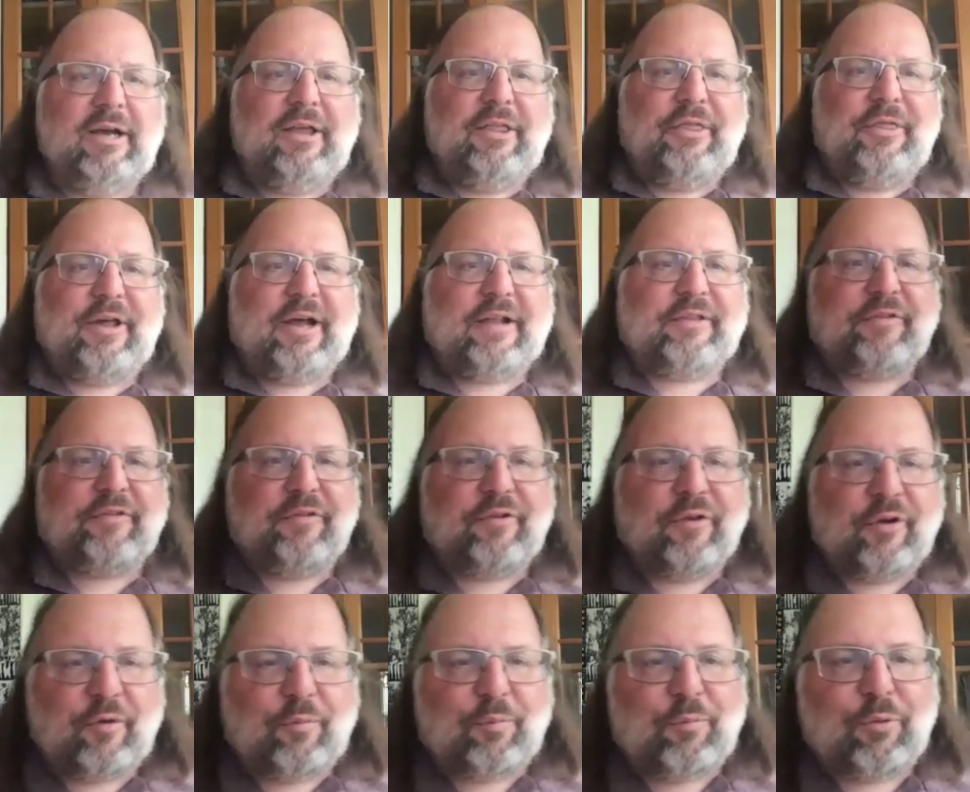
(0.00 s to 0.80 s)
that
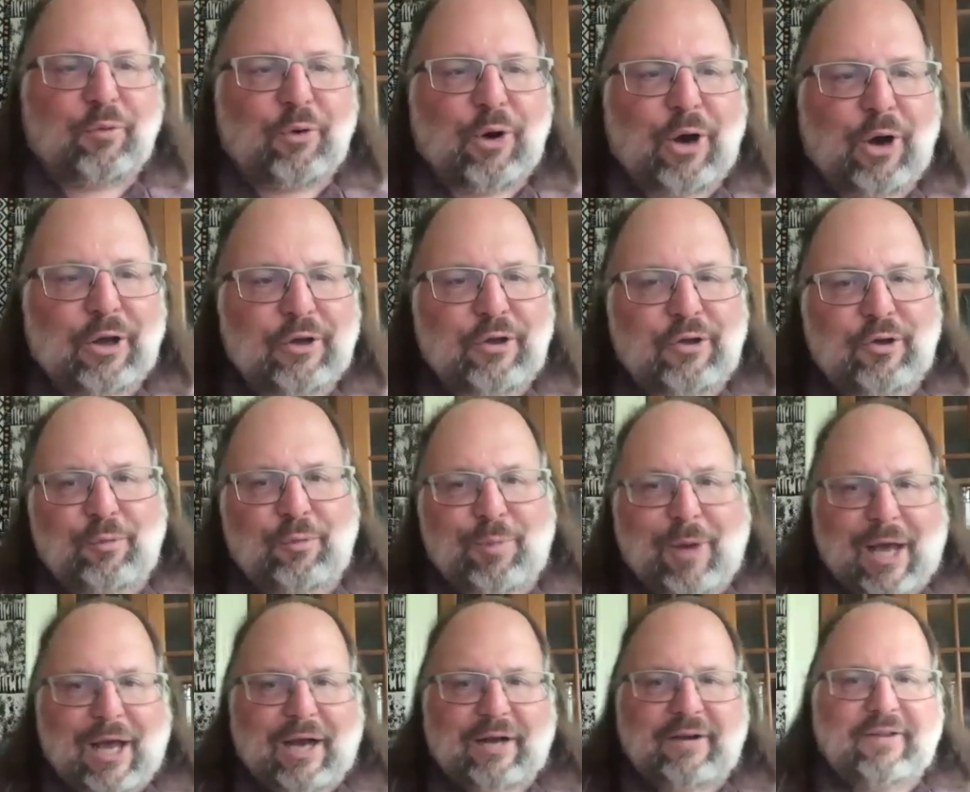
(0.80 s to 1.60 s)
sort of brought you
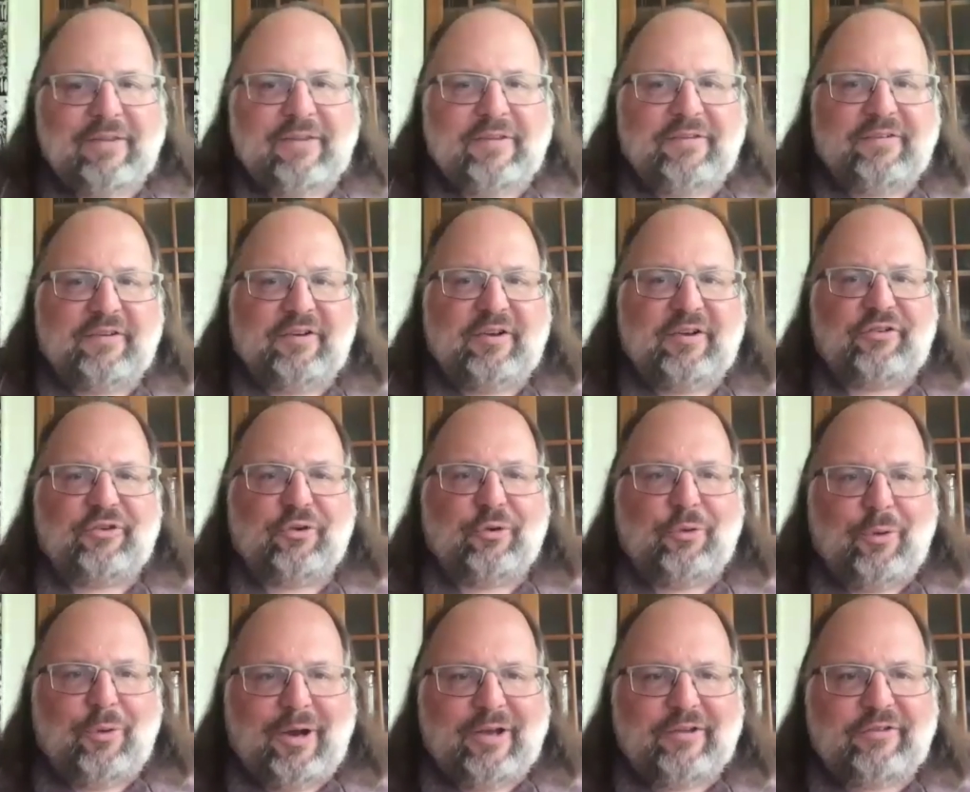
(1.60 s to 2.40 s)
back to this initial
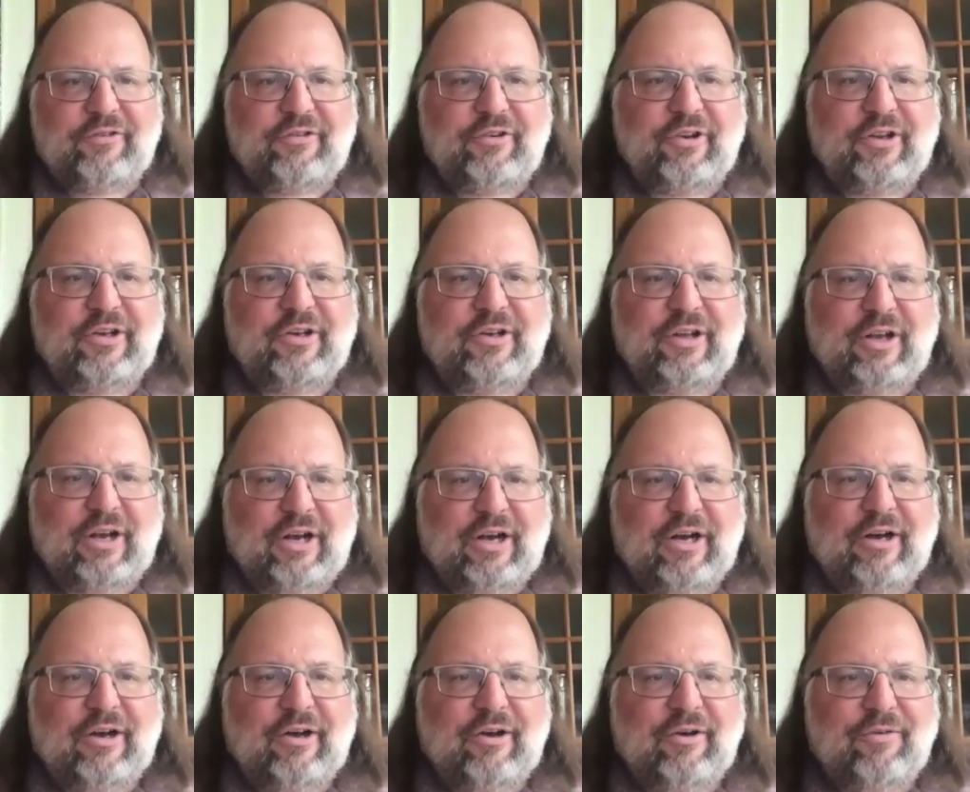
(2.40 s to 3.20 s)
question
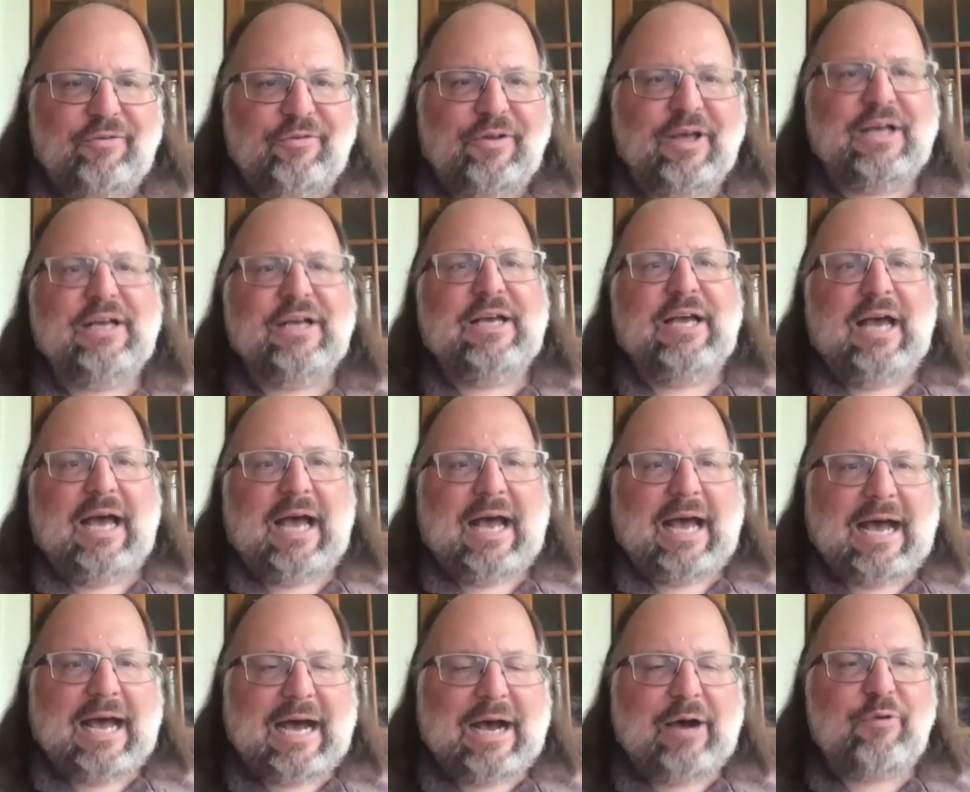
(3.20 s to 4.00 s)
of
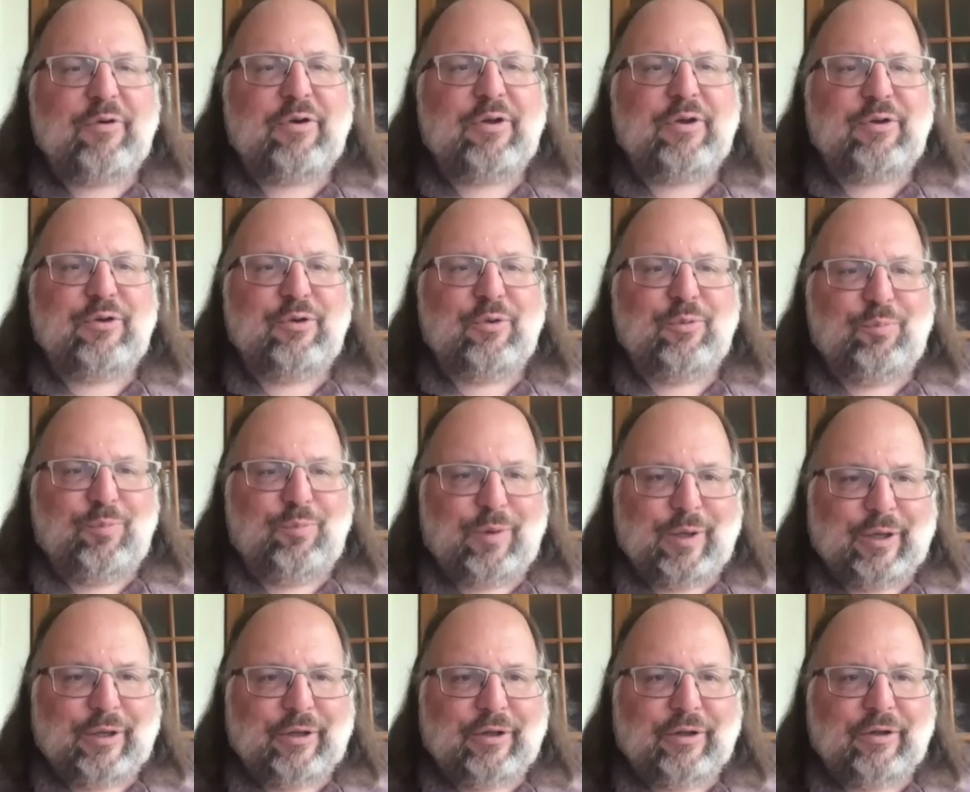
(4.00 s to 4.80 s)
how do you
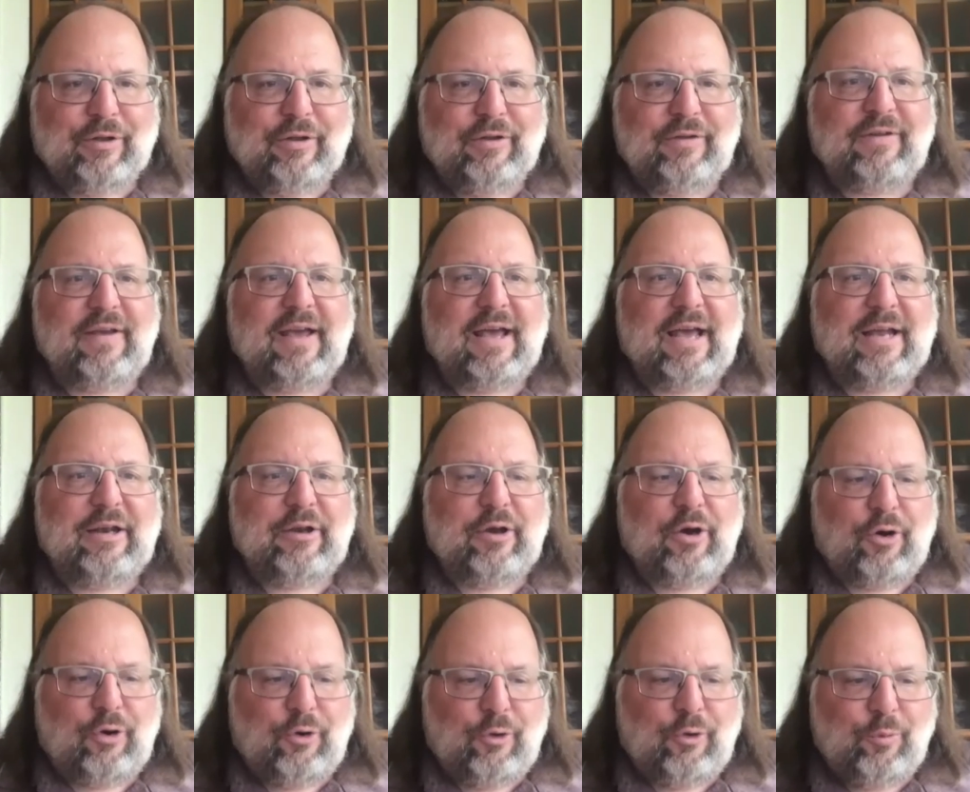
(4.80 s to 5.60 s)
build an
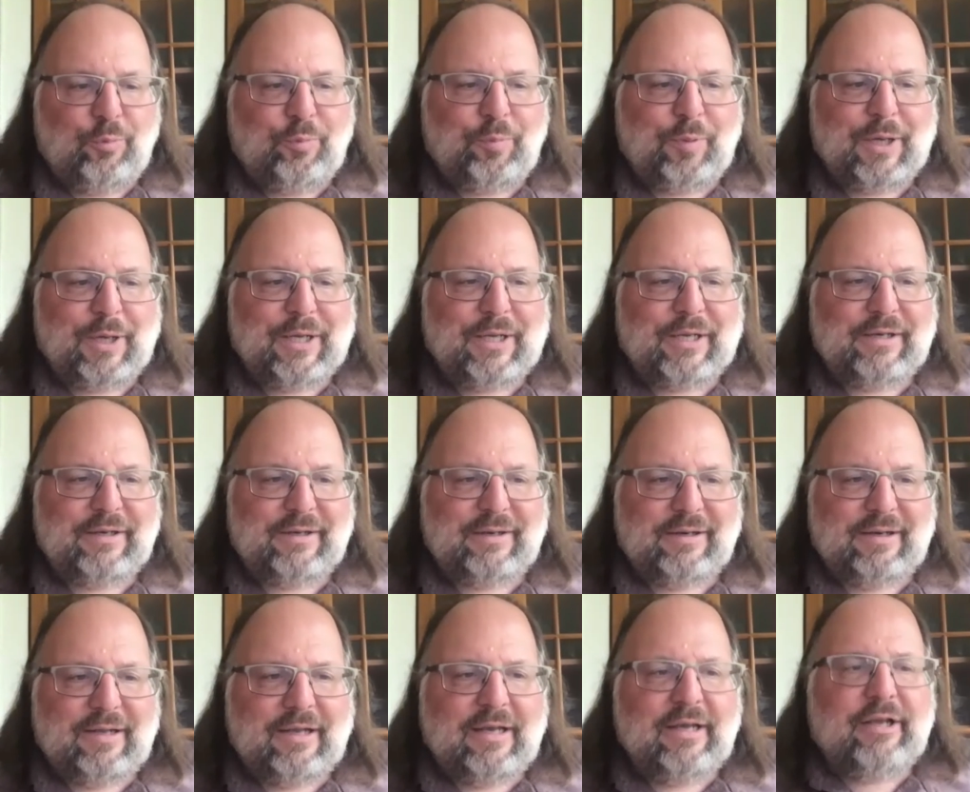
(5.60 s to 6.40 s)

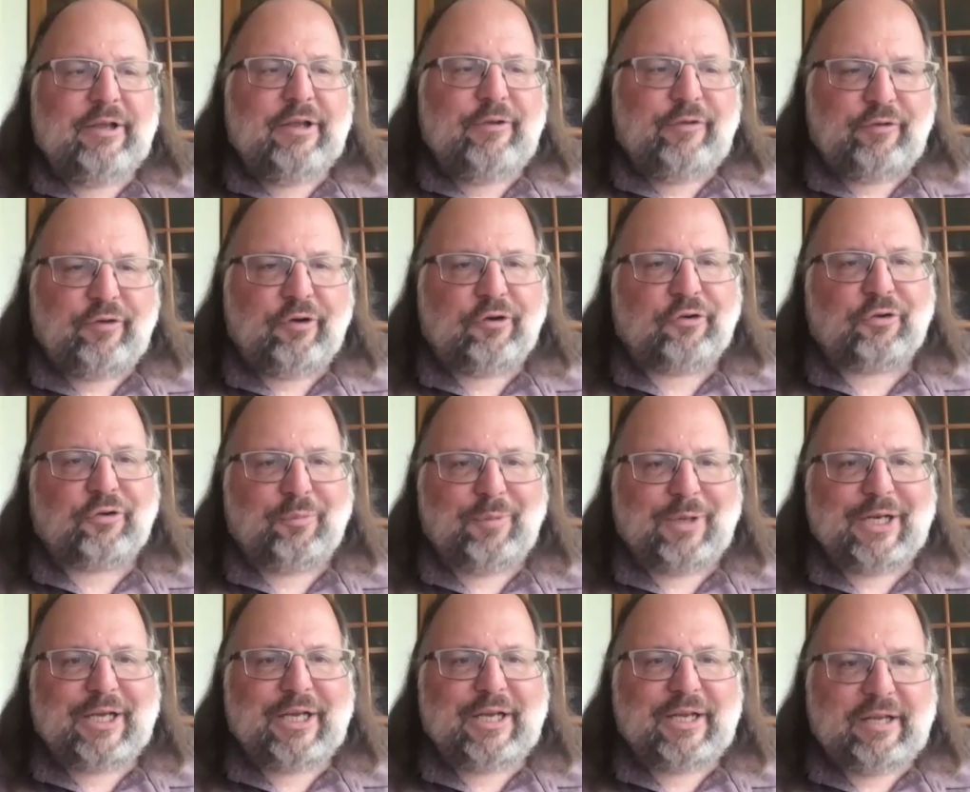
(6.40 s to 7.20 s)
open social
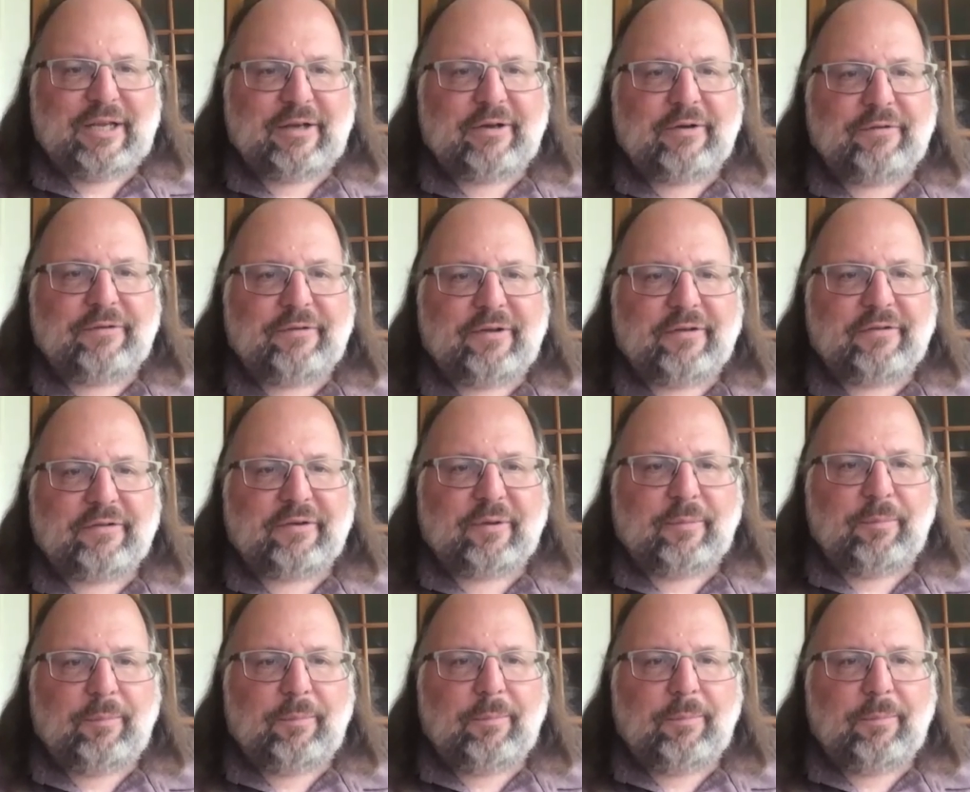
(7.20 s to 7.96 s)
media ecosystem?